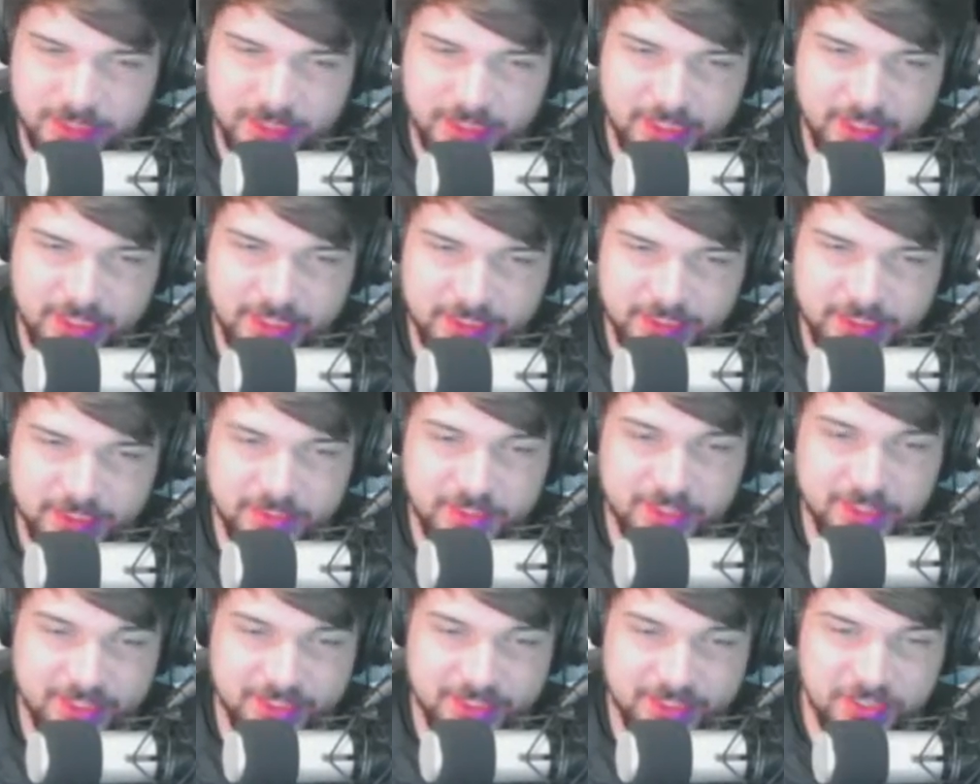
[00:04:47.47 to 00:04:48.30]
It's
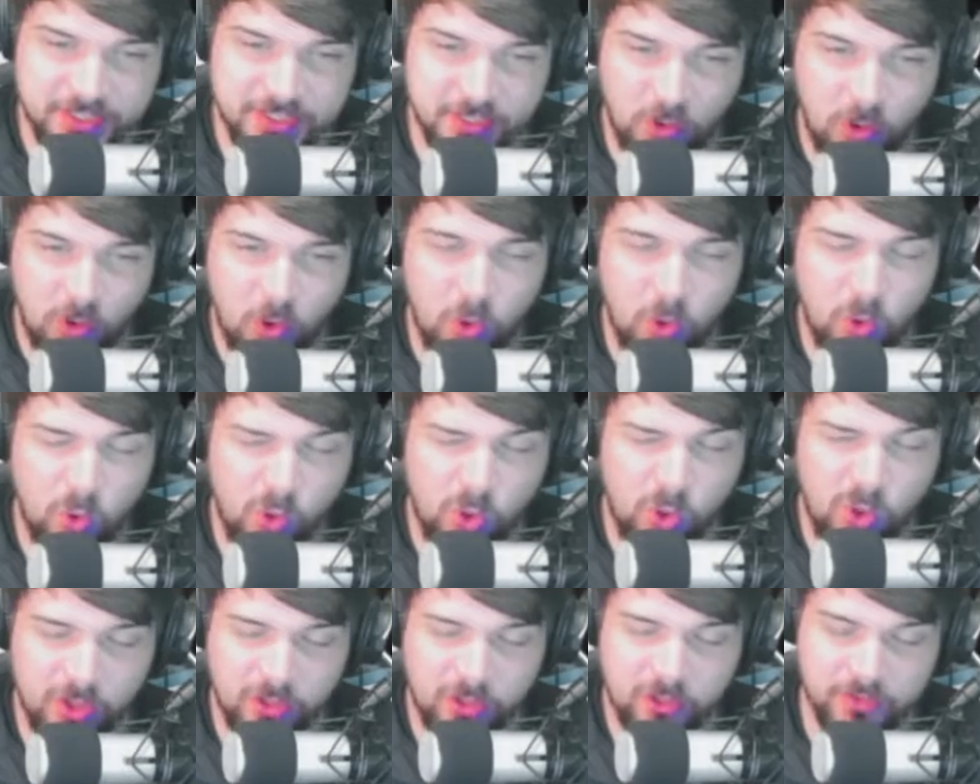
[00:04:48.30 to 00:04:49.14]
just a whole
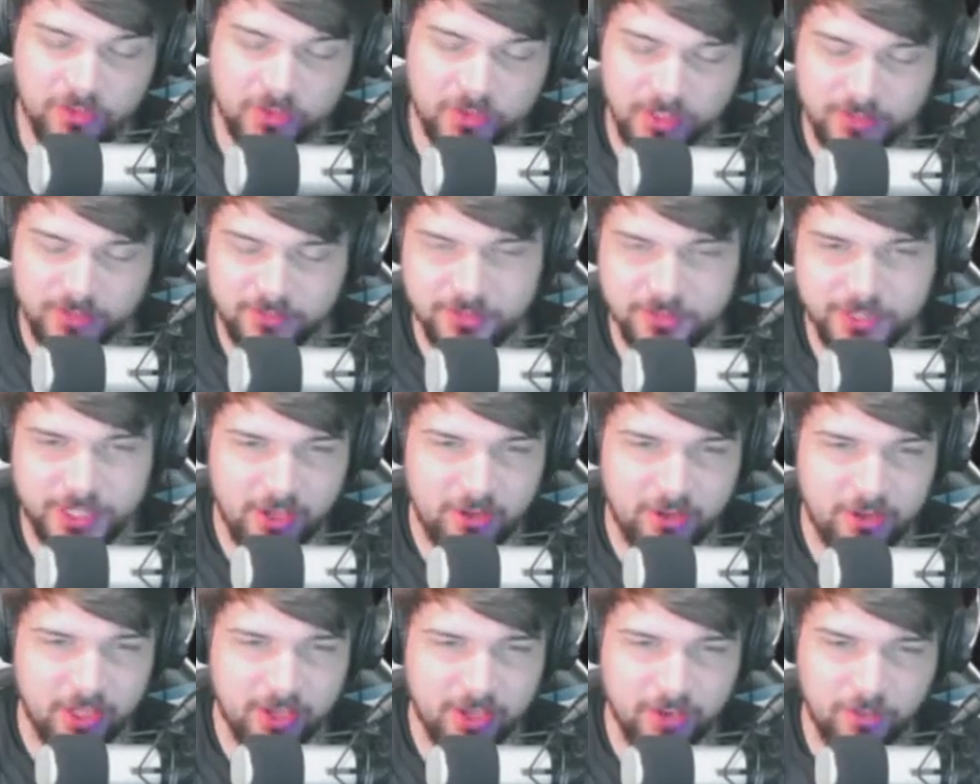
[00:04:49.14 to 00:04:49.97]
other level now.
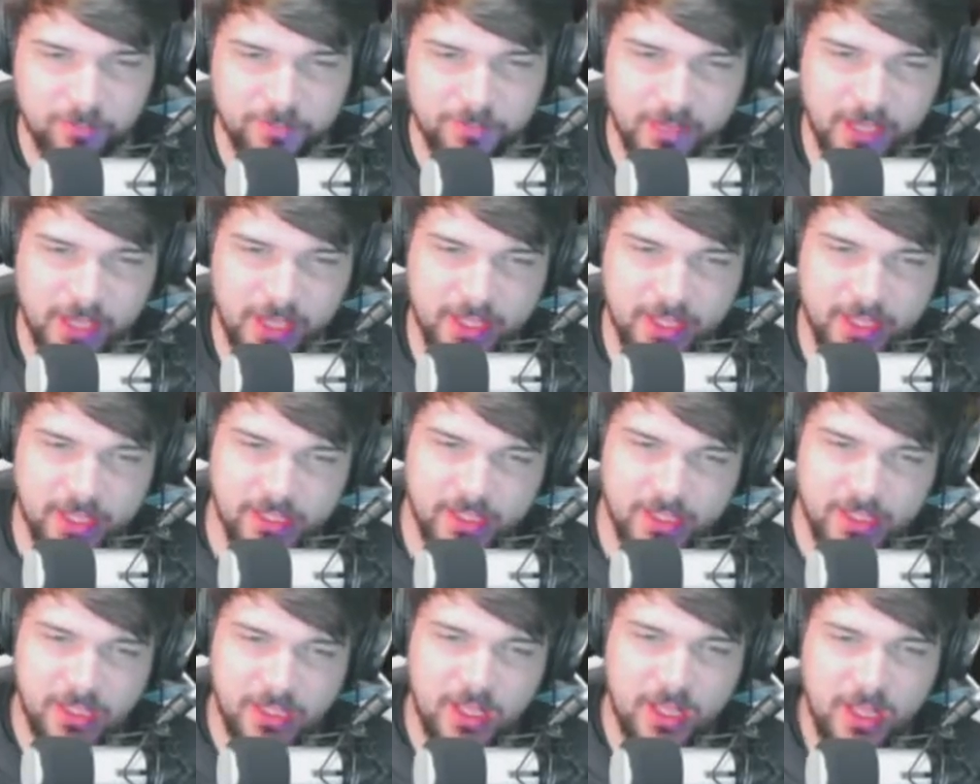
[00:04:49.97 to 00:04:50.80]
I hope that
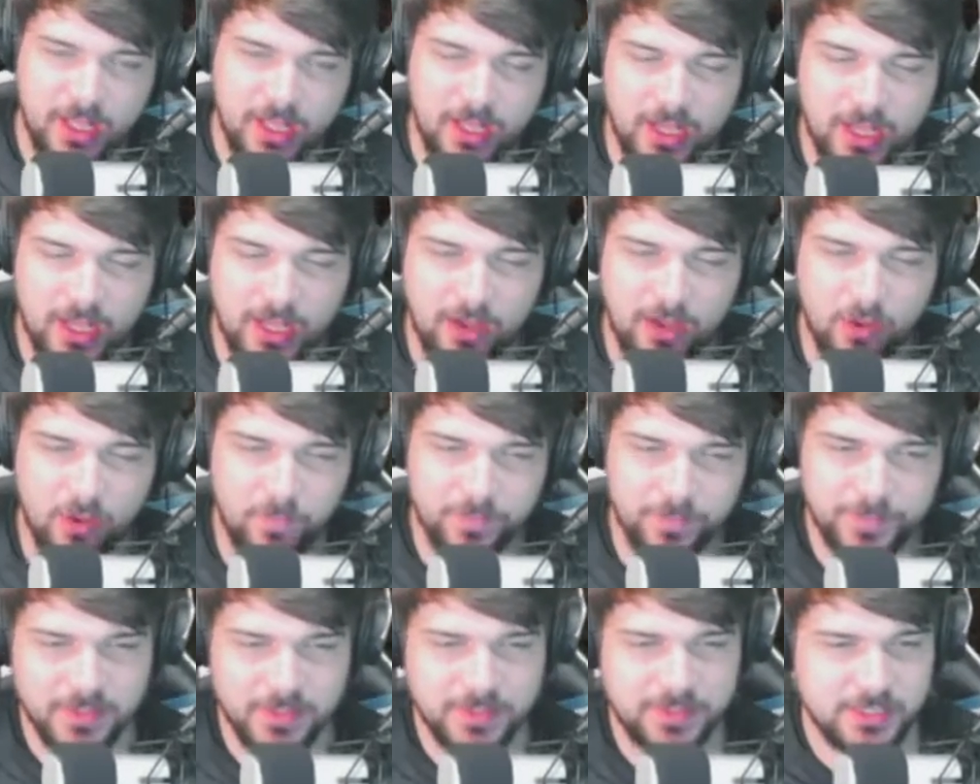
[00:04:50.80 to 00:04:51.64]

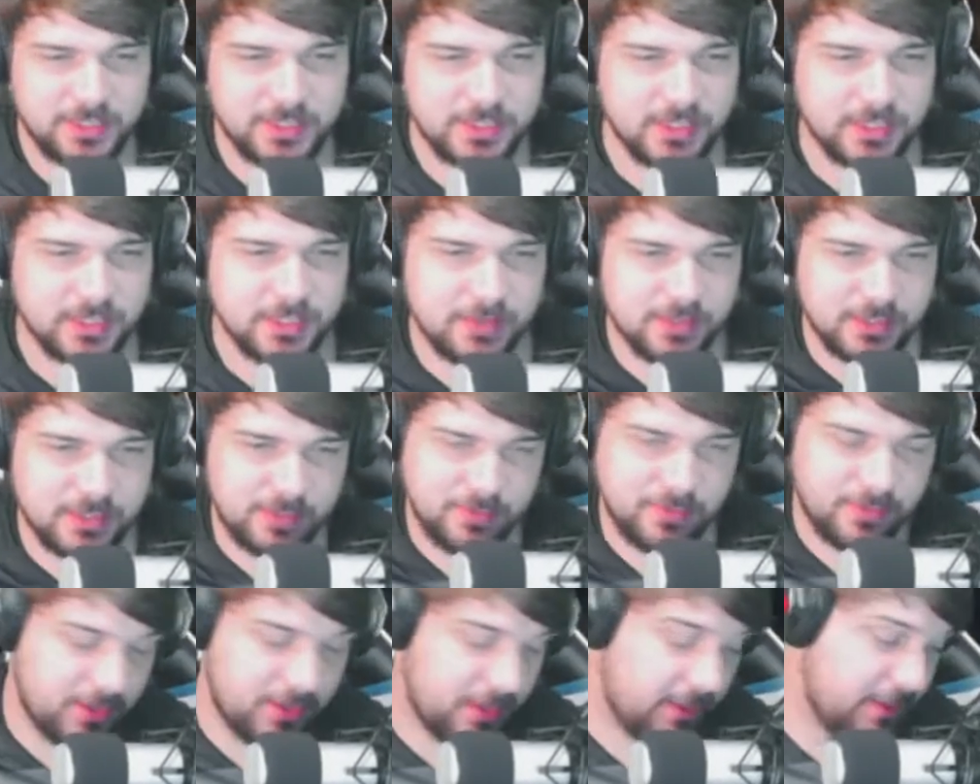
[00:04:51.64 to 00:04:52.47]
the
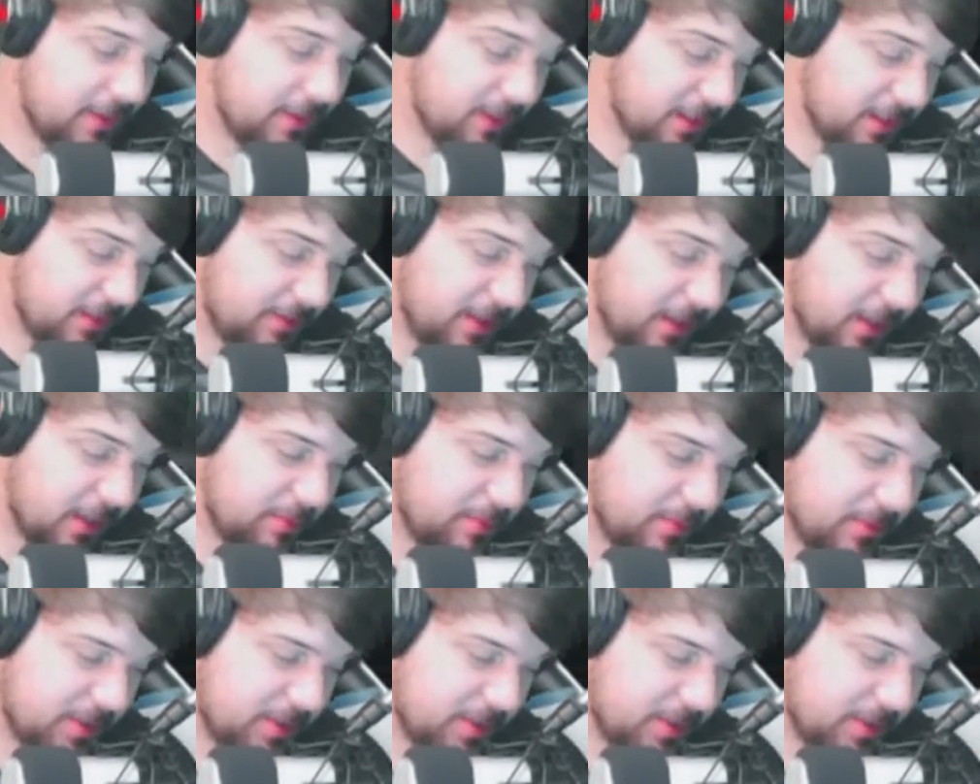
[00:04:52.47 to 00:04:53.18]
developers